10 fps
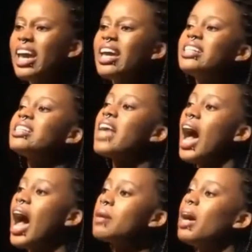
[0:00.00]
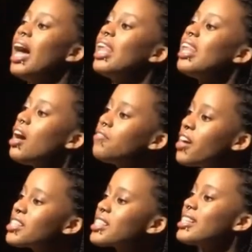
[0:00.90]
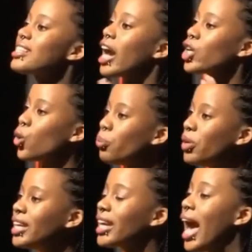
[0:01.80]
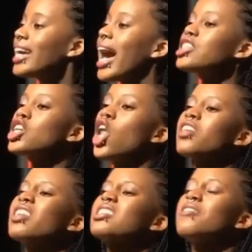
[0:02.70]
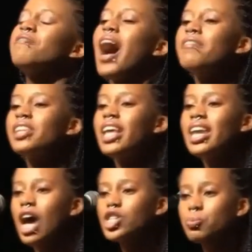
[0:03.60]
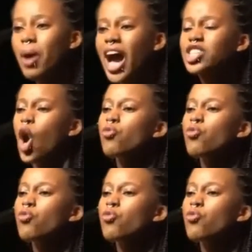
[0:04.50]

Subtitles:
In time, love us encyclopedic, catalog the survival in our spines,